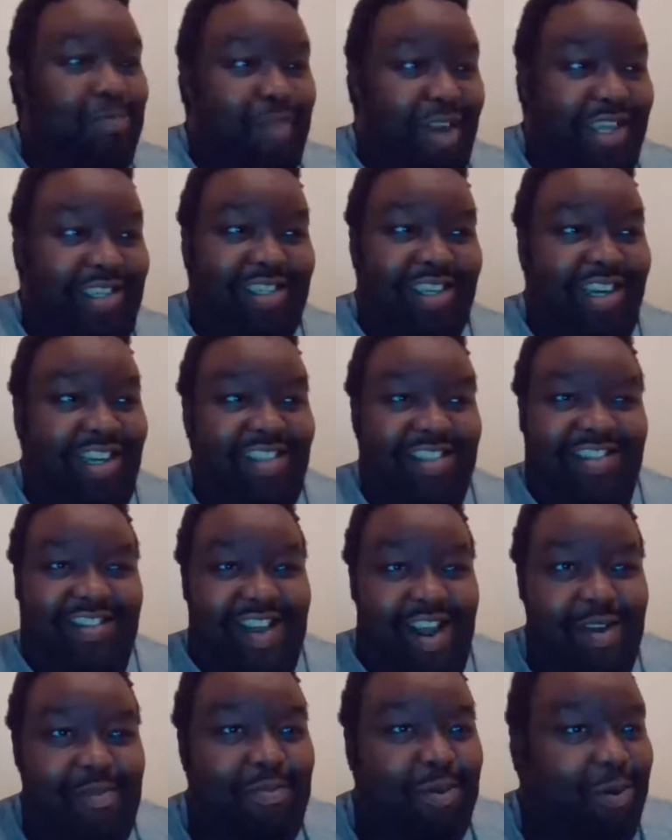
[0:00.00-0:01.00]
was basically a
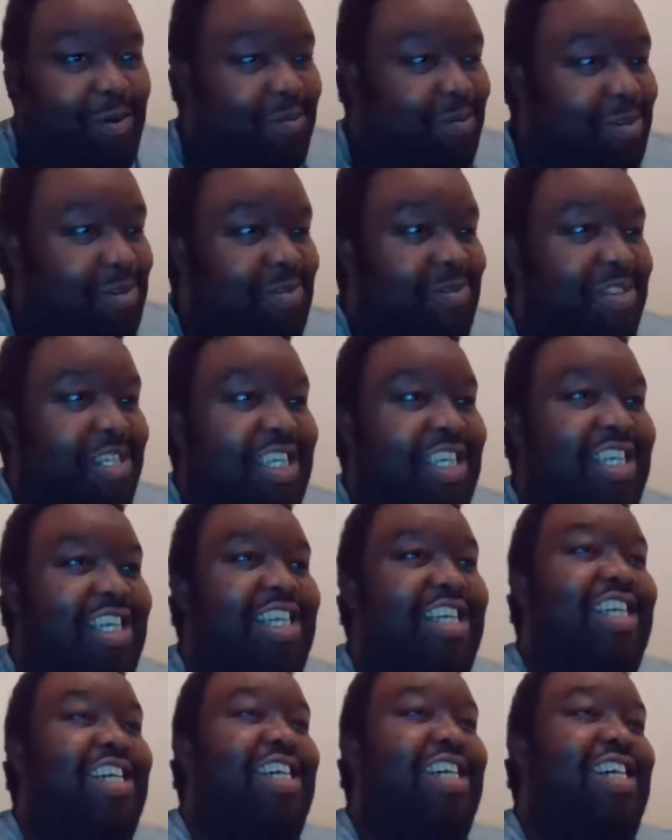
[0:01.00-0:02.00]
Cyborg movie.
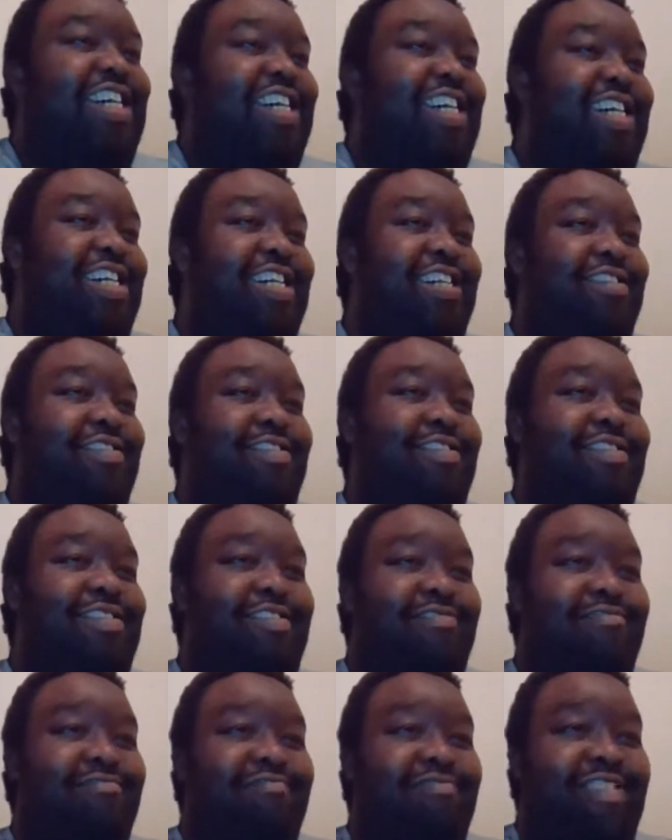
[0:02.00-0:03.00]

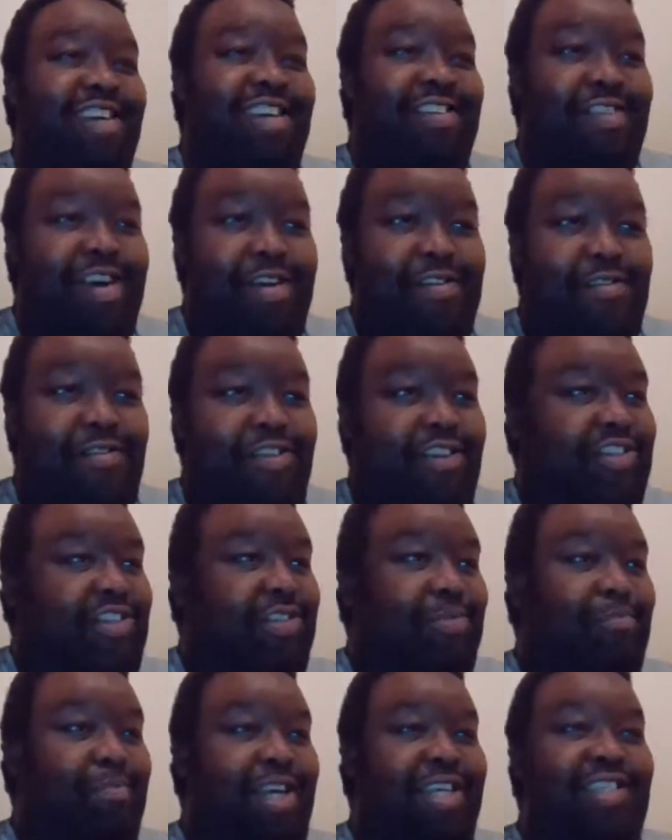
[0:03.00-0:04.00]
Ray
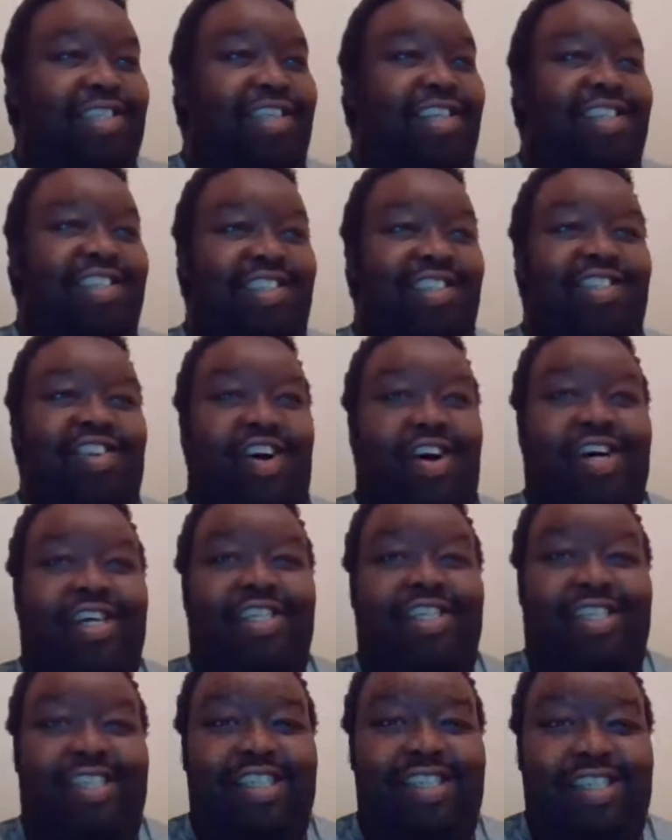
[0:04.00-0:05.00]
Fisher basically
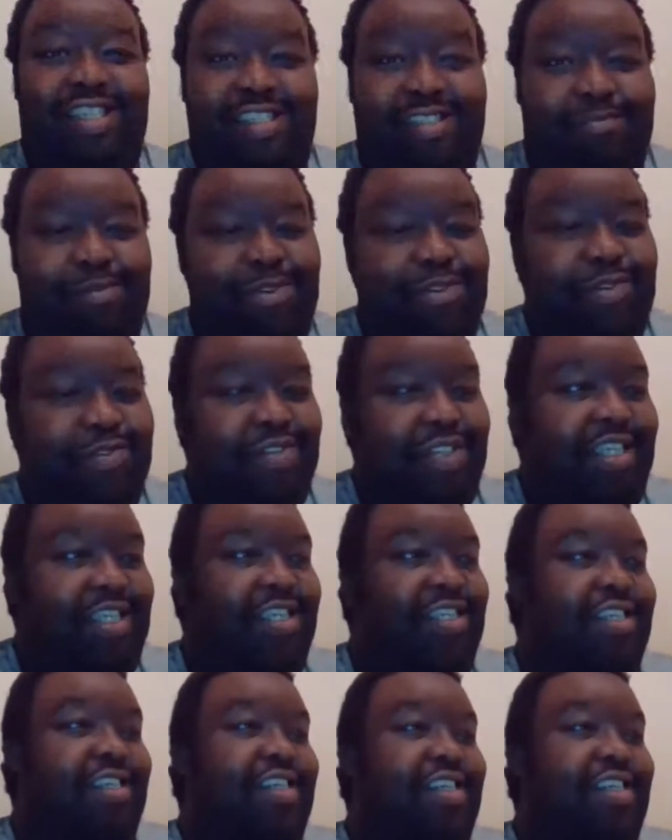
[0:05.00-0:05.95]
starred in this movie.